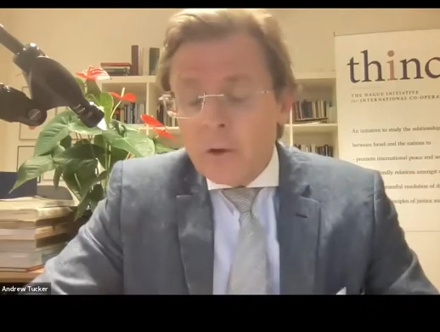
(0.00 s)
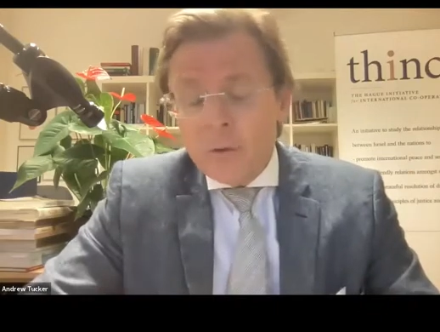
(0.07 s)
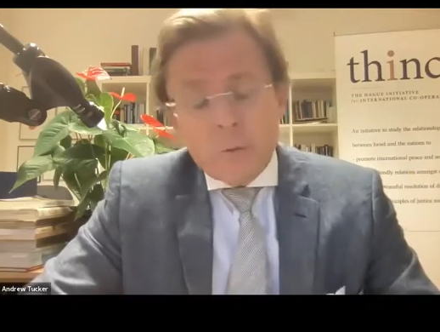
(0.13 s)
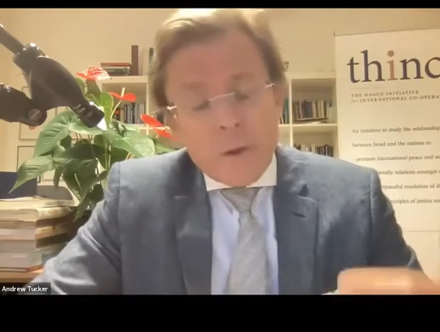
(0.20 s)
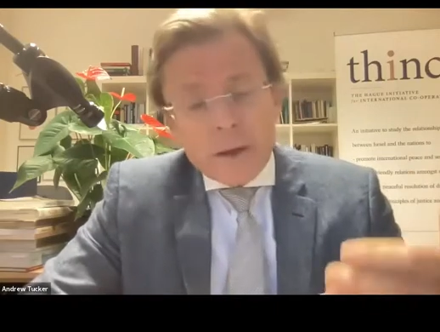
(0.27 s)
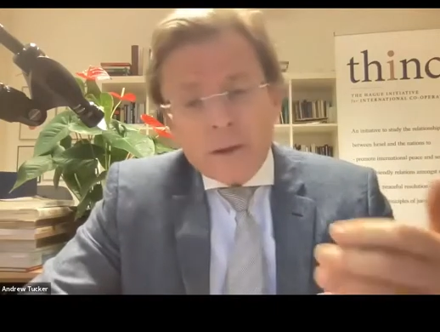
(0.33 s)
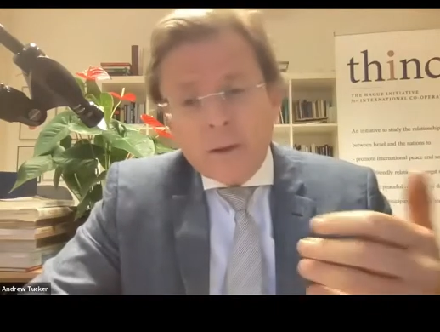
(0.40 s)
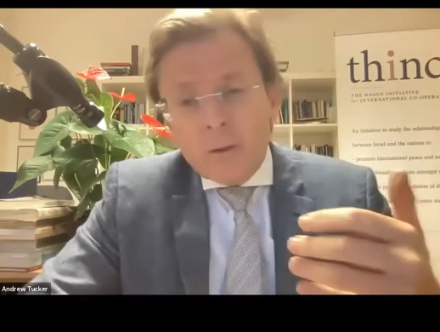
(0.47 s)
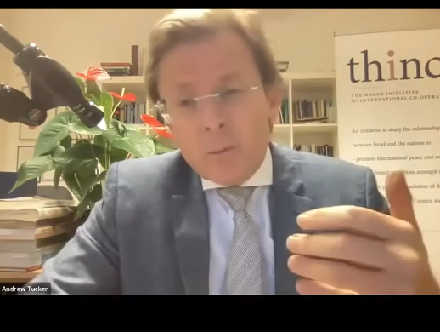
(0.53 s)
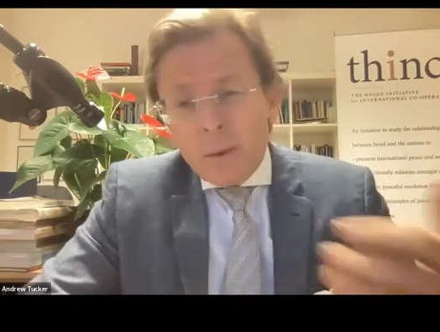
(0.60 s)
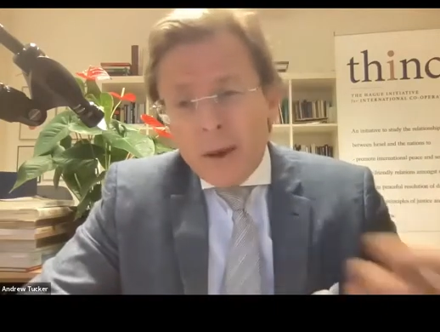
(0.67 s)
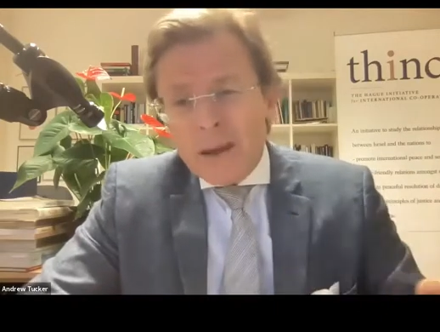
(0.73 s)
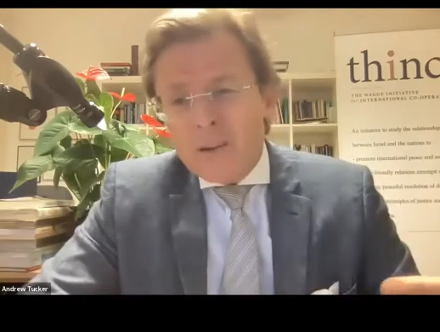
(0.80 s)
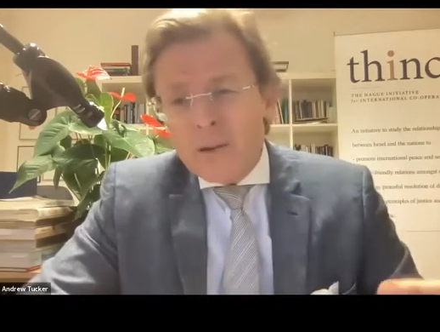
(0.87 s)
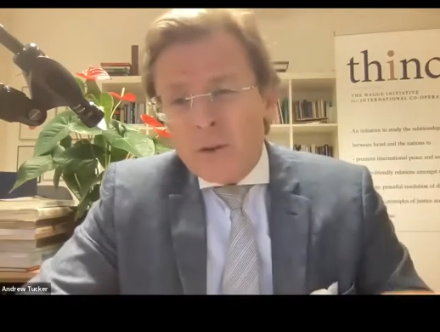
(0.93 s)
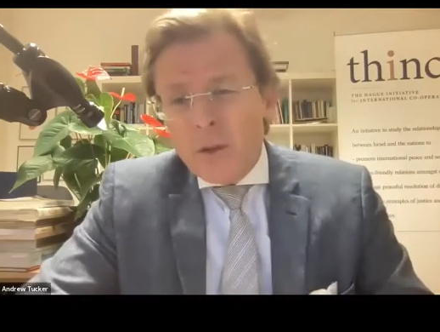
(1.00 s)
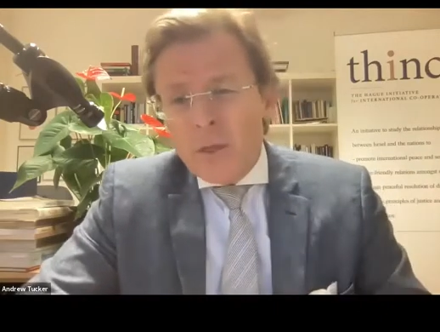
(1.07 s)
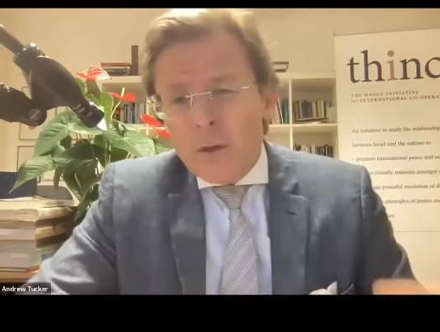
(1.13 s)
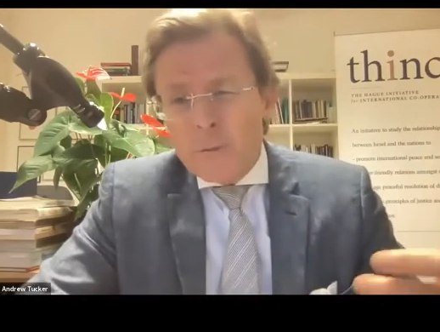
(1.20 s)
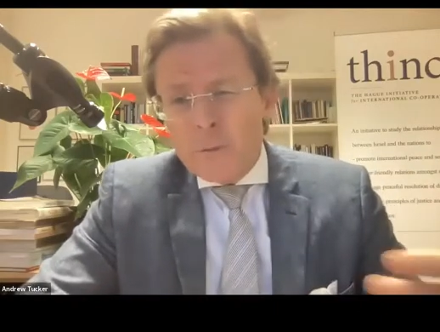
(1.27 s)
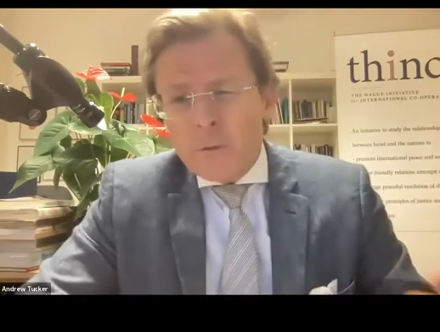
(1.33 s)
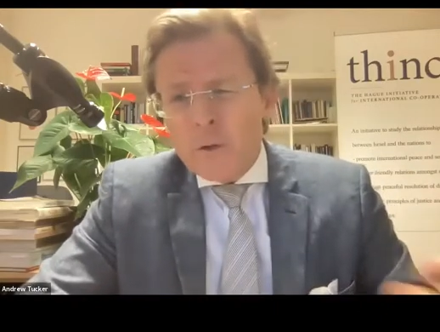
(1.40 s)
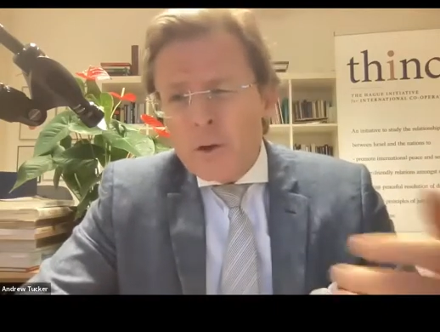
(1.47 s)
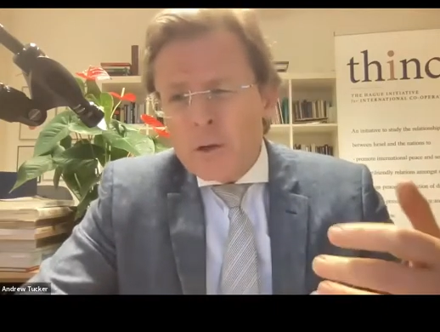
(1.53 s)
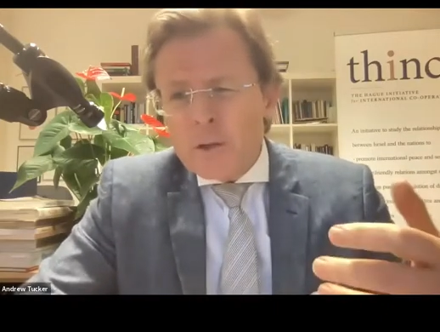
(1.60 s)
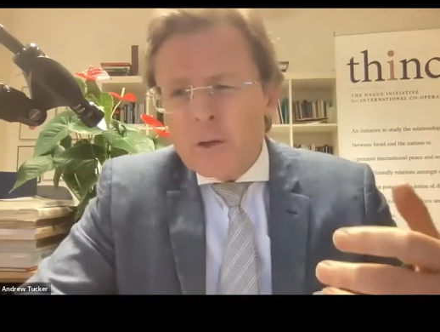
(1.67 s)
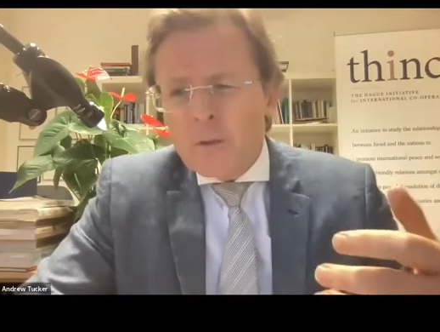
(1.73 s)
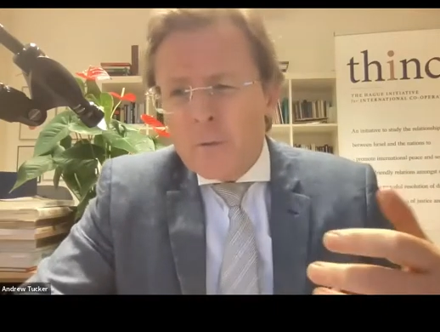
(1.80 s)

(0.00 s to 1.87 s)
In fact, it's based on the first